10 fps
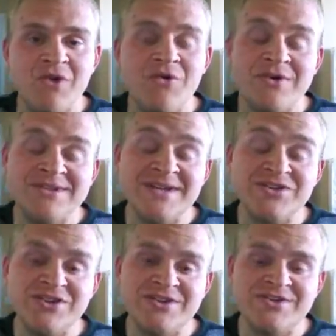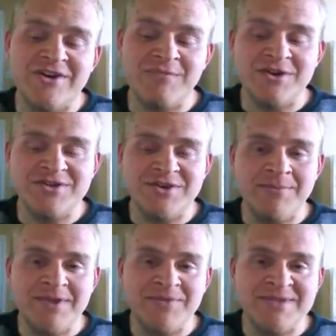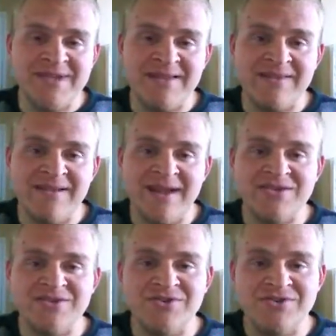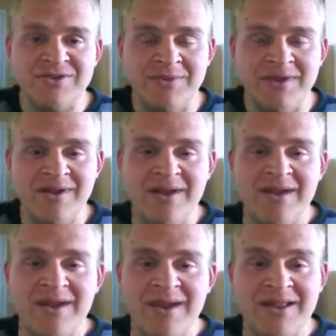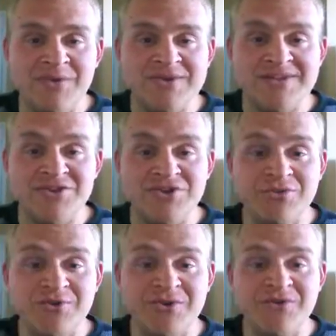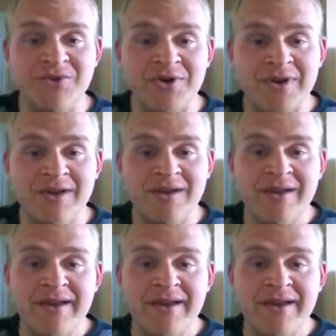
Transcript: Well, it was actually a softball tournament. It was like the national tournament, and it was in Jupiter, Florida.